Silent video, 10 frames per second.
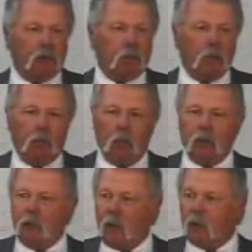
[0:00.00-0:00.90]
We used to play
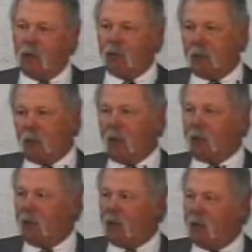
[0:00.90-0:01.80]
pool together and everything
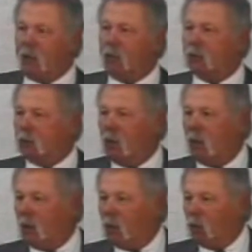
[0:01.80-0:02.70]
like that. And he was
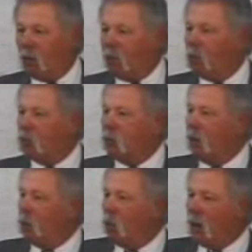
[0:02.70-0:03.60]
one of the
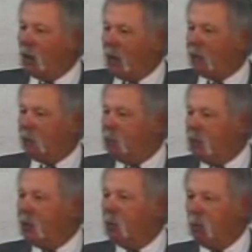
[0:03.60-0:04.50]
most well-liked
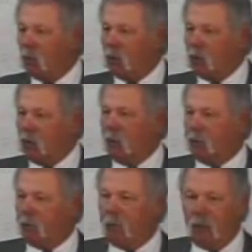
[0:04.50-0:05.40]
men aboard the
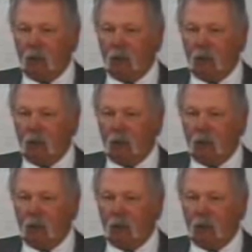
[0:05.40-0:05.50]
ship.